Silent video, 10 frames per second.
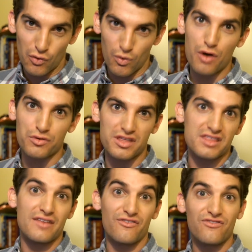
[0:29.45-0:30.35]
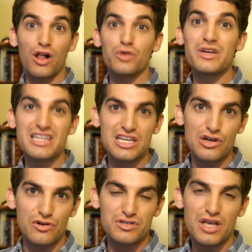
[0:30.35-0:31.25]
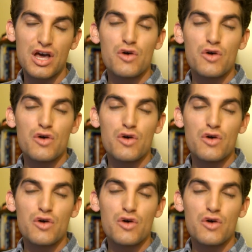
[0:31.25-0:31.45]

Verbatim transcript: growth in the following years,